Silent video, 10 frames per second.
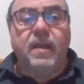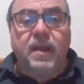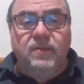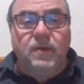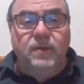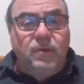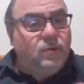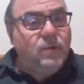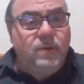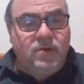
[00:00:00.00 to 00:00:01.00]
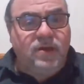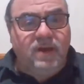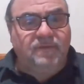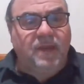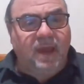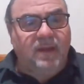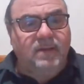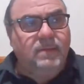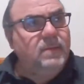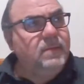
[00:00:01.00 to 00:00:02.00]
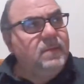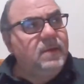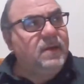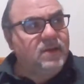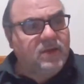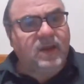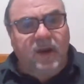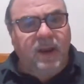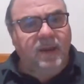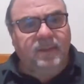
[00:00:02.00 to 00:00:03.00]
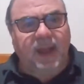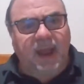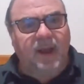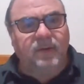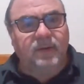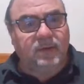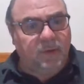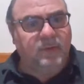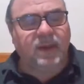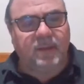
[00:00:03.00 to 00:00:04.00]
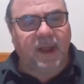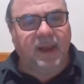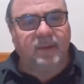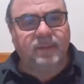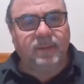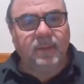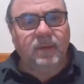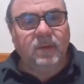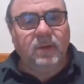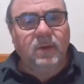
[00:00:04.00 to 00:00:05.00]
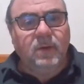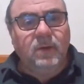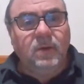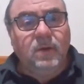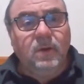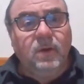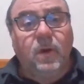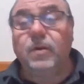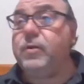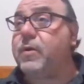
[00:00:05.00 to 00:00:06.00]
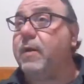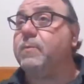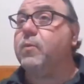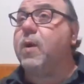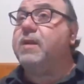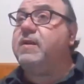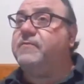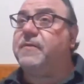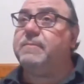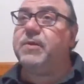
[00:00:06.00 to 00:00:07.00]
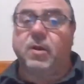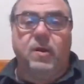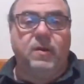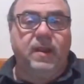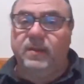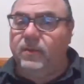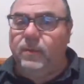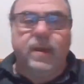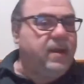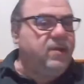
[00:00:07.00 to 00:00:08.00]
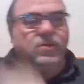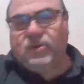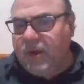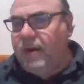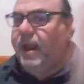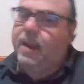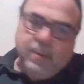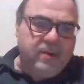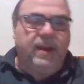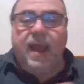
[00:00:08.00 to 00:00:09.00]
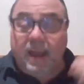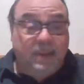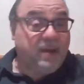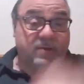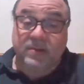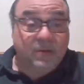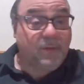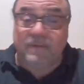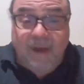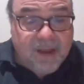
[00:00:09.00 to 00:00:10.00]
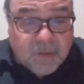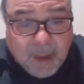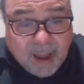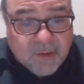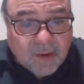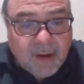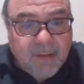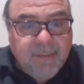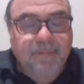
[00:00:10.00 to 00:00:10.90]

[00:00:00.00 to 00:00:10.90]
Either you do what Chief did and stare him down to intimidate him, or you come running from the curtain in the ring and just start hammering the guy because it's a revenge match, right?